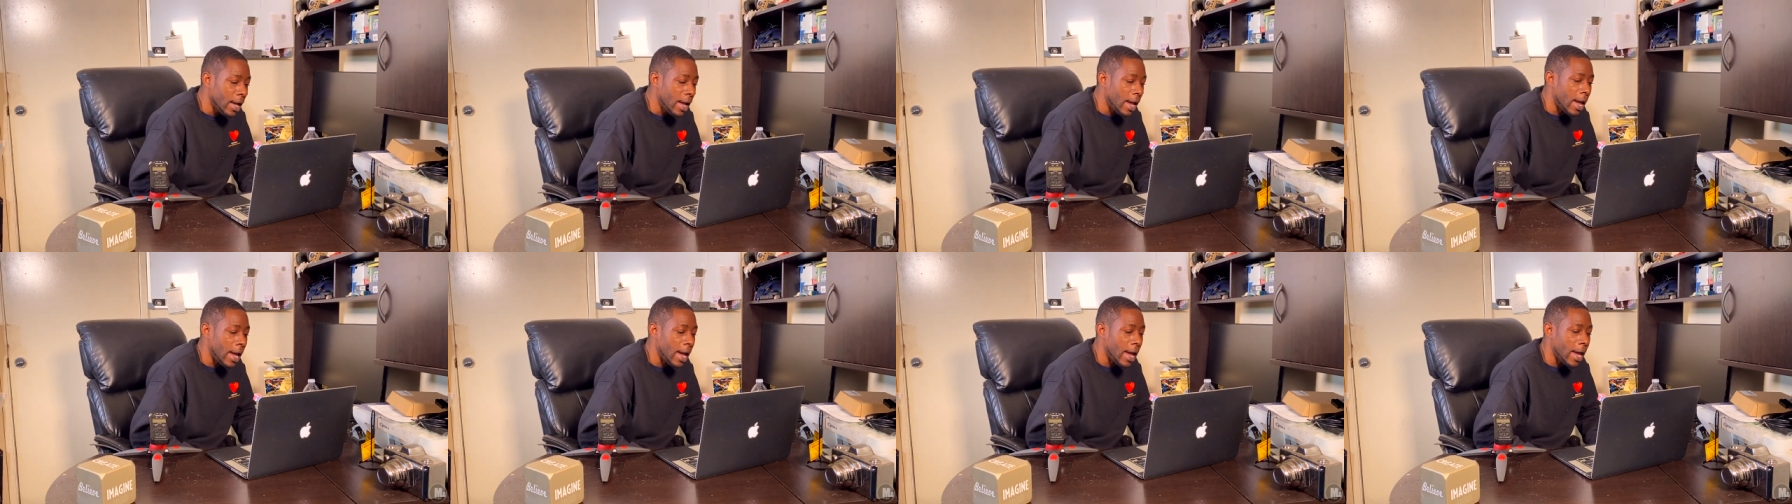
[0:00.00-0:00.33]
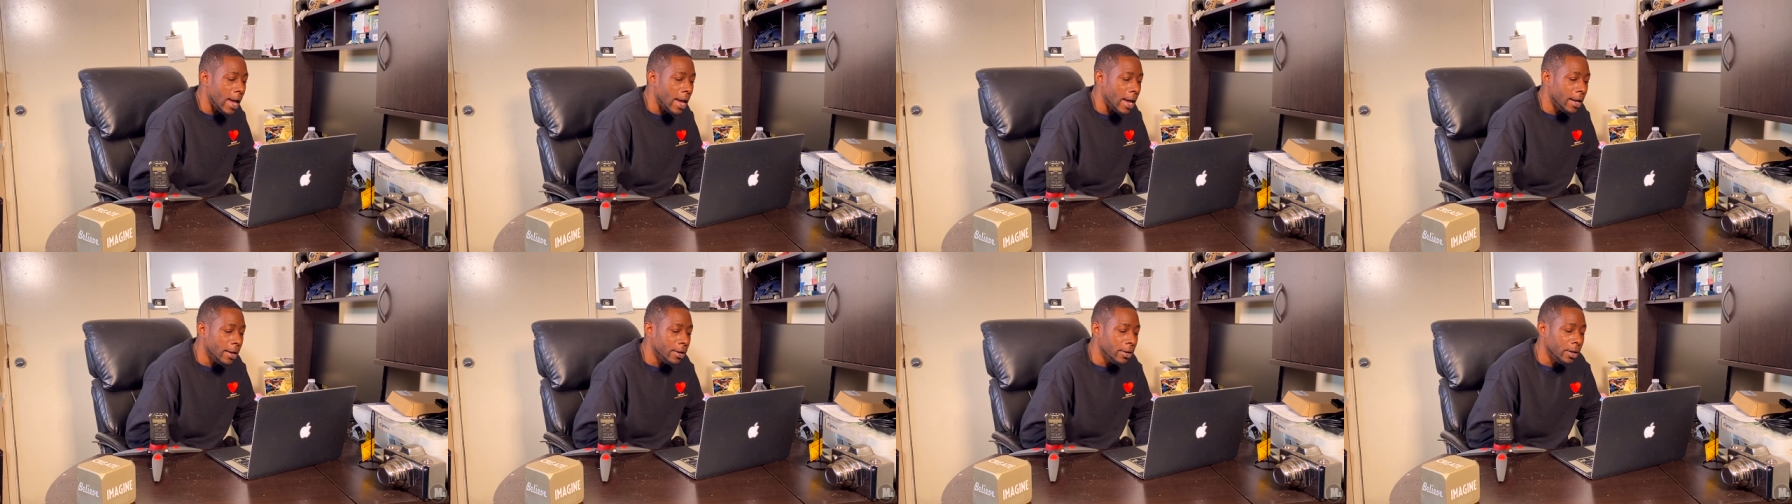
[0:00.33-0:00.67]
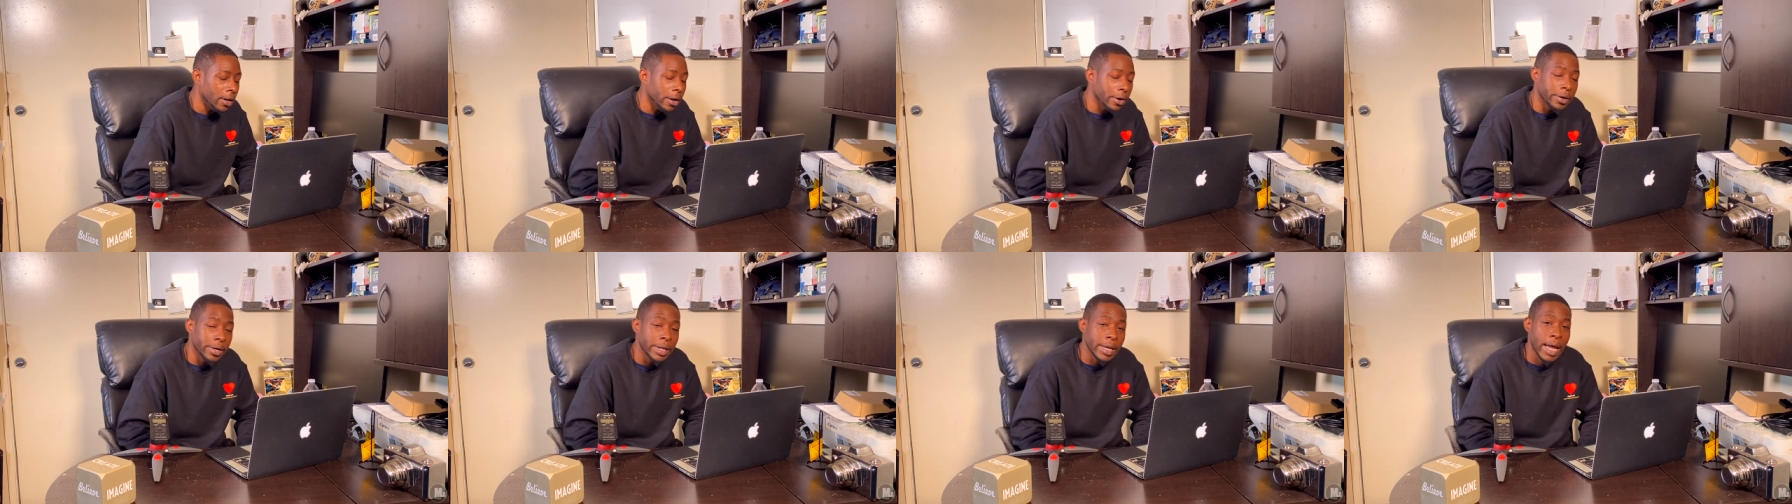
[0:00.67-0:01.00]
and
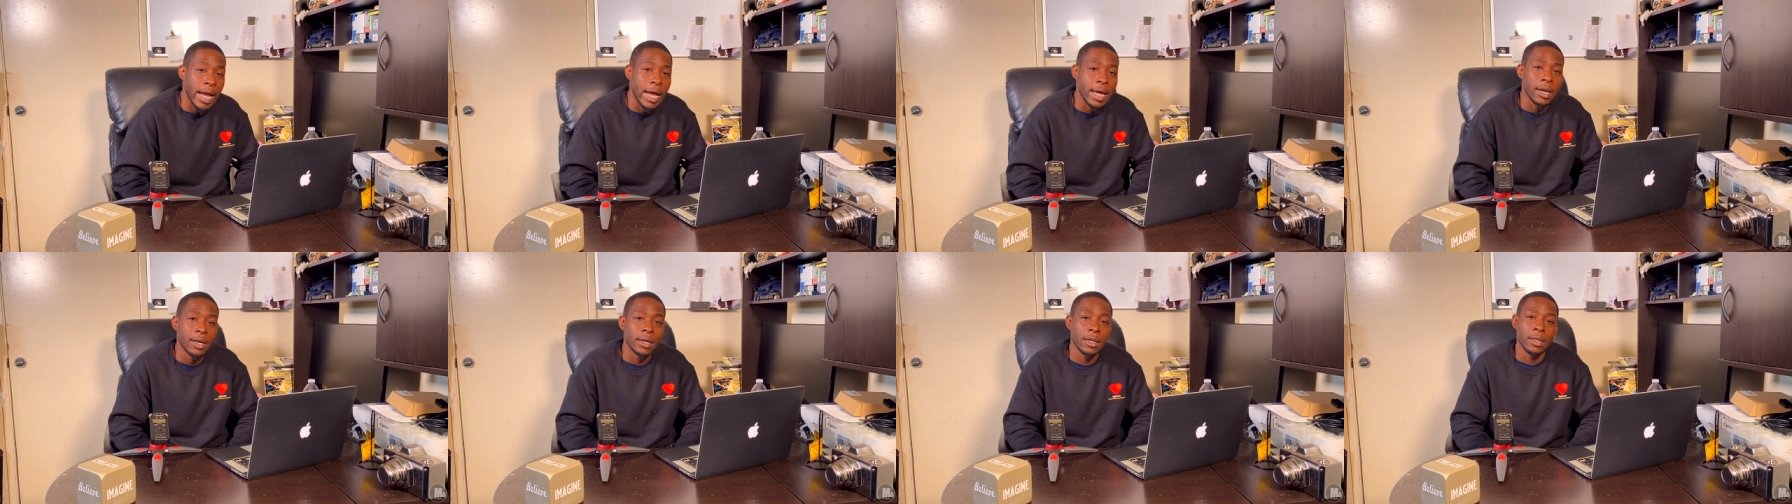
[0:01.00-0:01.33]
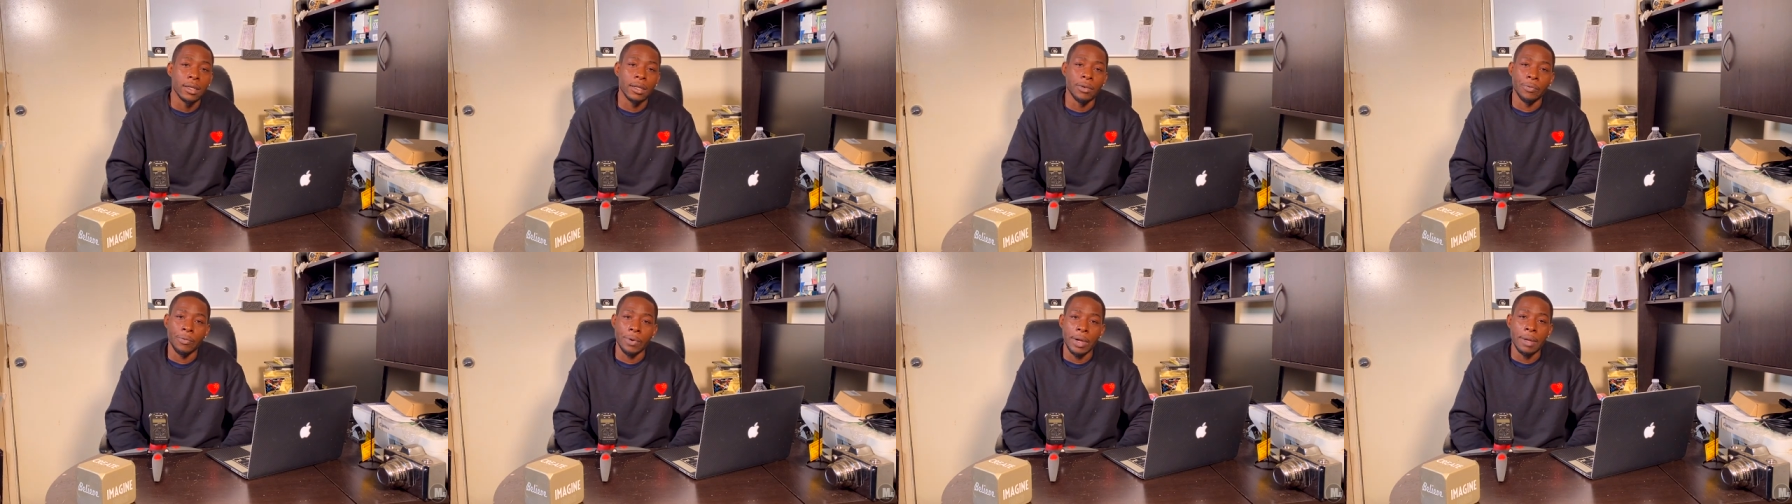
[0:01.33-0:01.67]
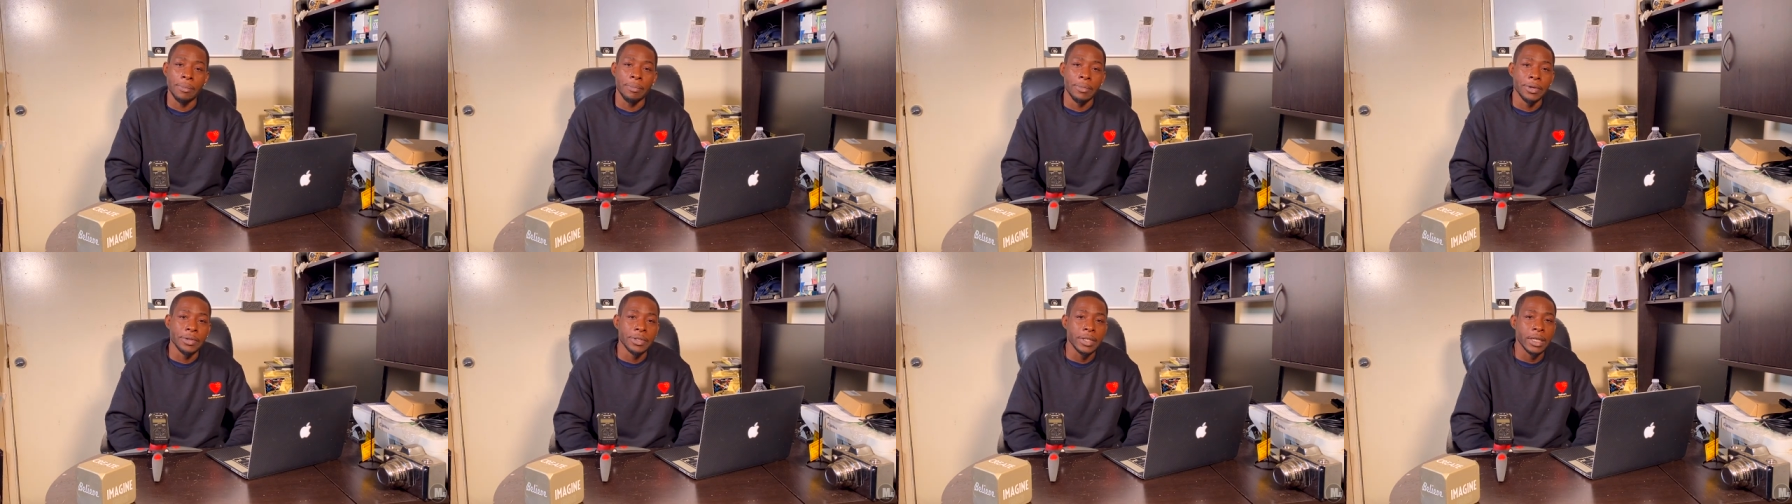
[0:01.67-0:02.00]
learning how to read
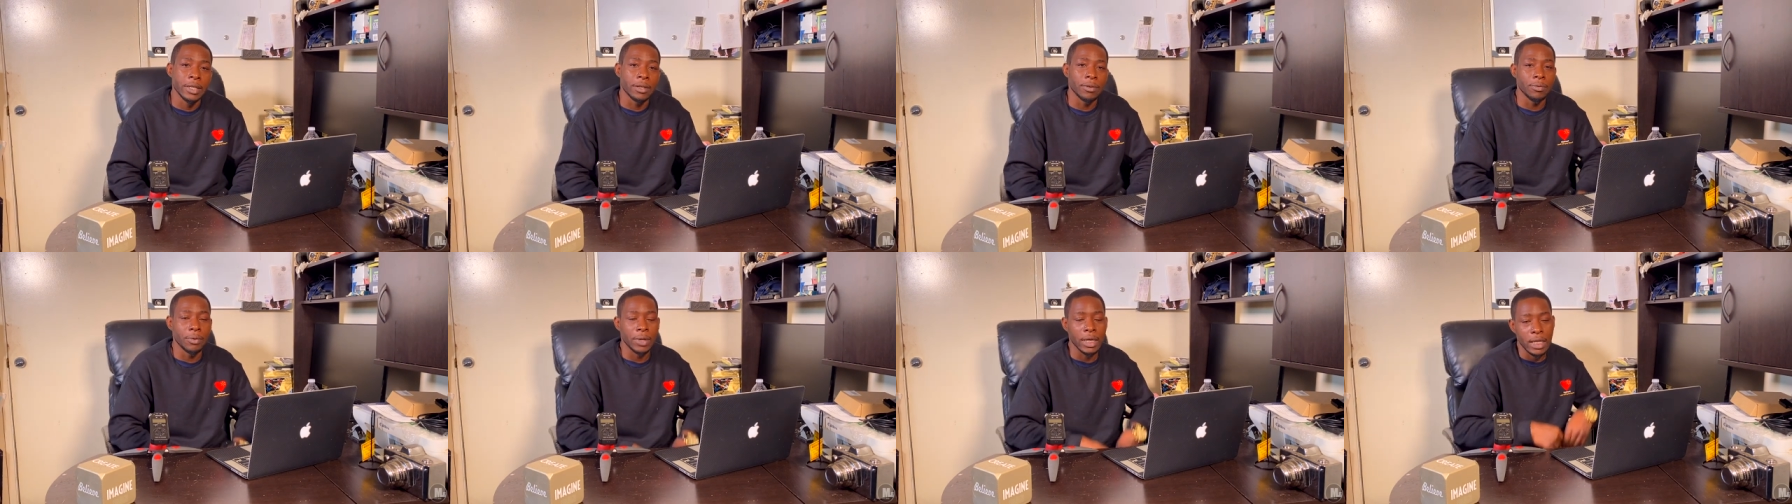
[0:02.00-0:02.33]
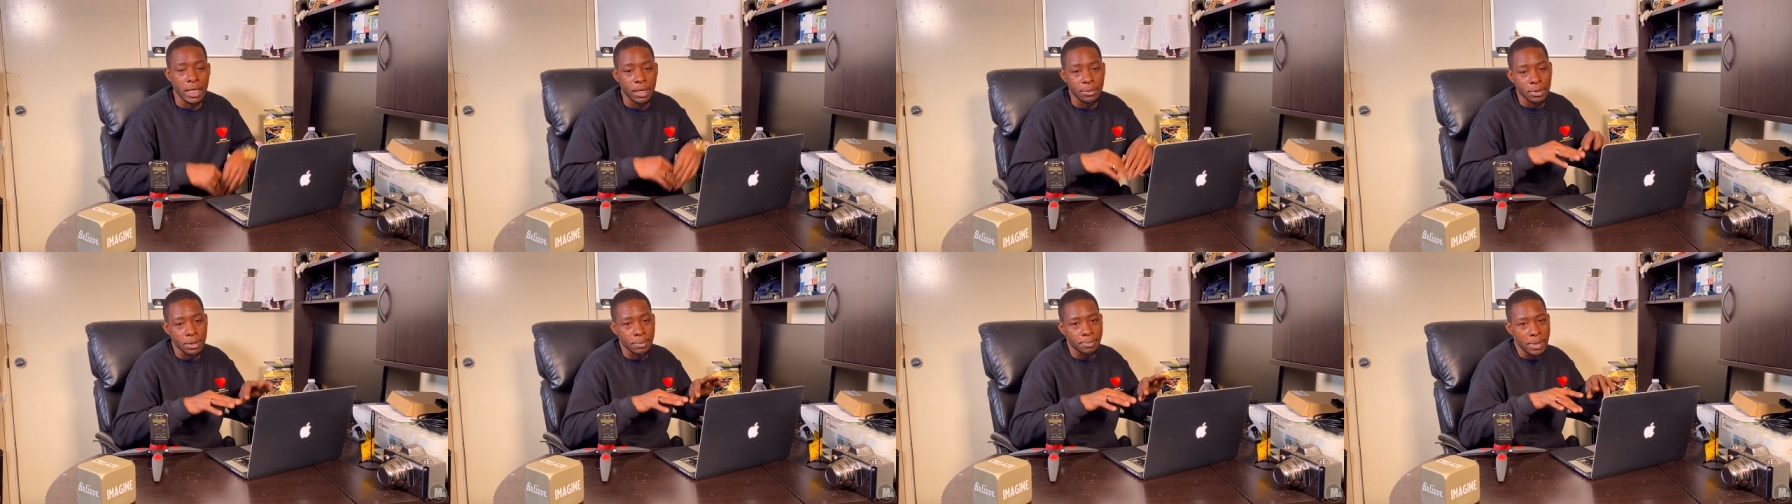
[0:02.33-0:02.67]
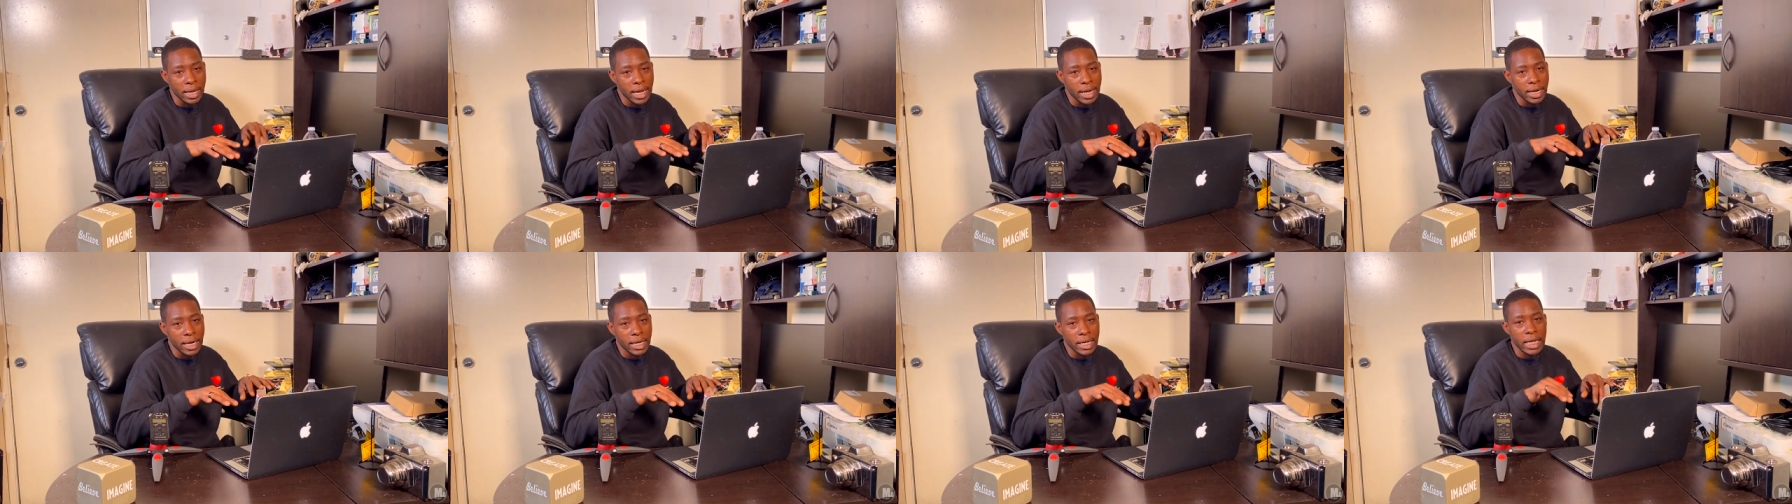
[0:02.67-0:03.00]
music when it comes to
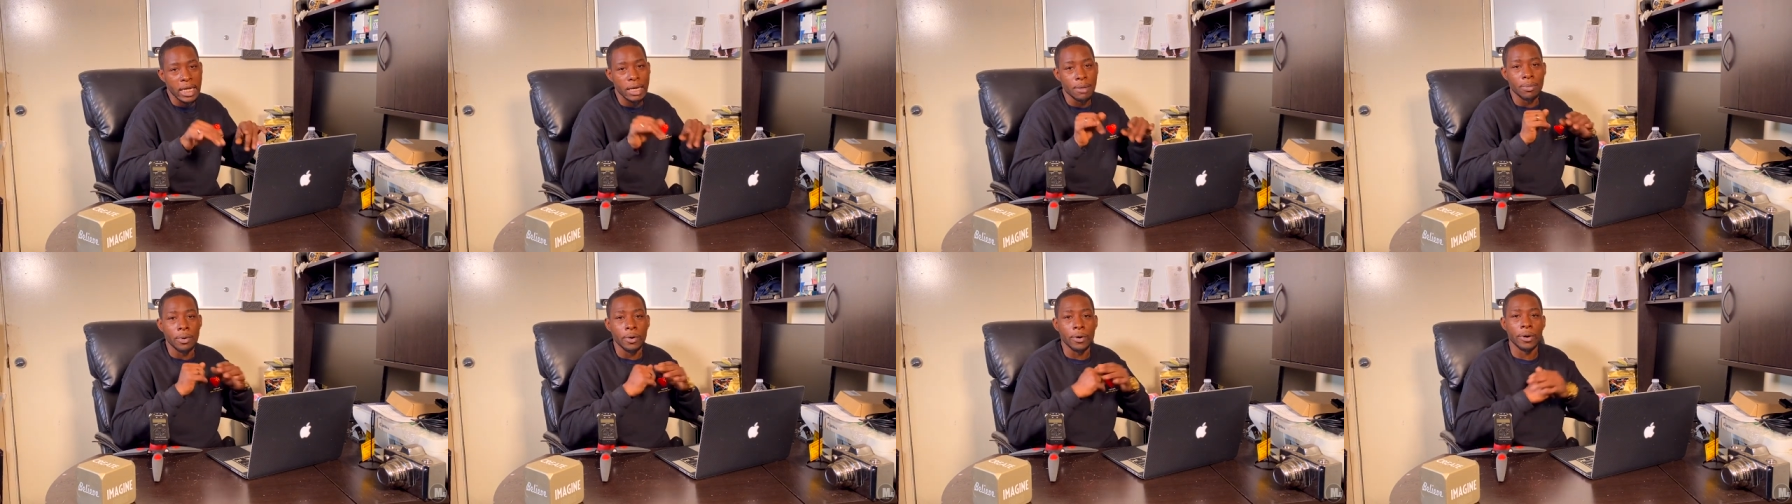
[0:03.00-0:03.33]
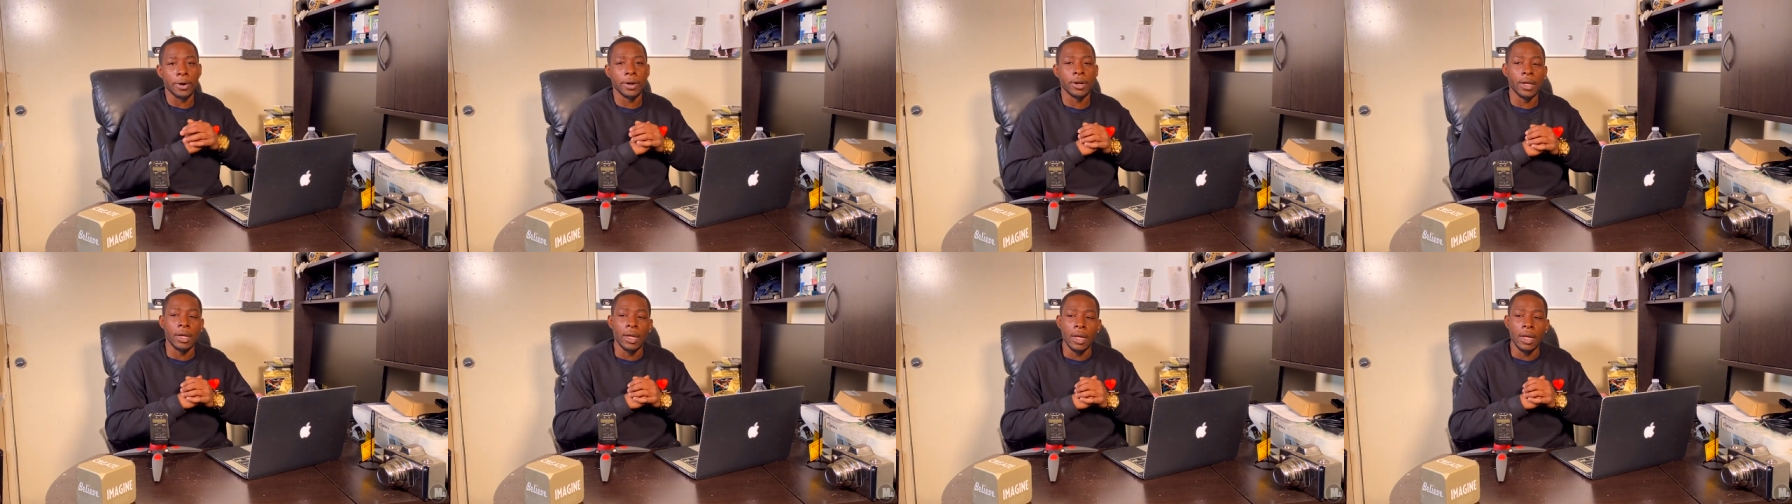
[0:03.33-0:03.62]
playing the keyboard.